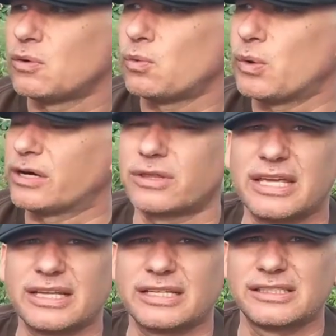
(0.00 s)
weird
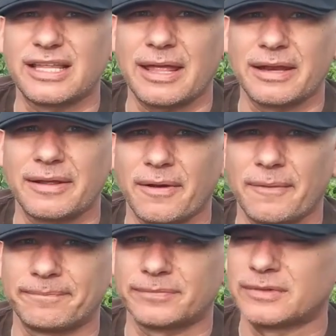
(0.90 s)
things that
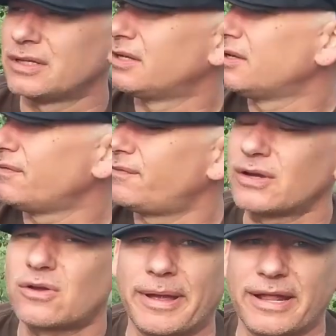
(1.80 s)

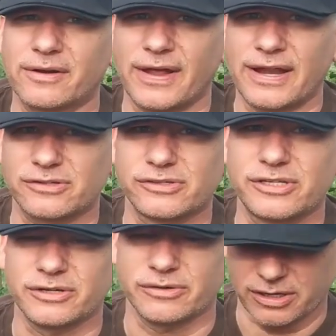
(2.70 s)
vehicle manufacturers
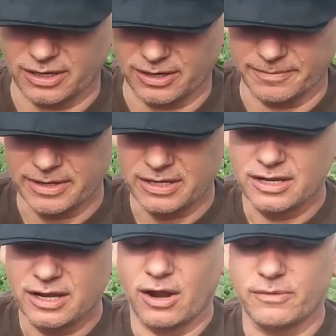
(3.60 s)
do. Um,
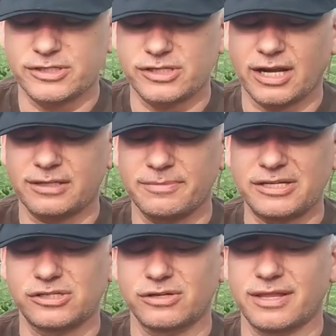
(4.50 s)
I always check to
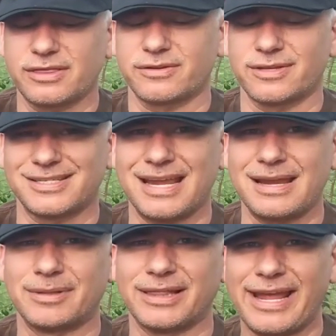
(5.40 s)
make sure that they're the
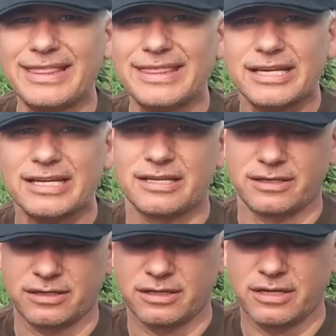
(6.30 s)
same length
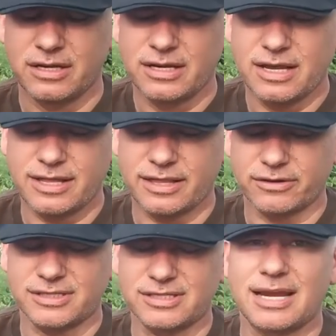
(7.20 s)
and that
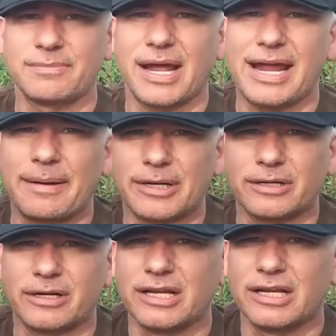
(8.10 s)
they're the same
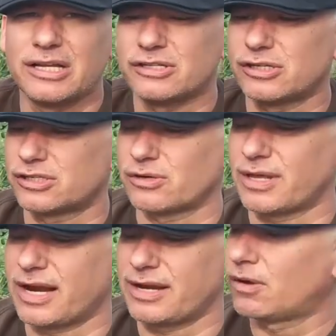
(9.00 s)
diameter, just so that I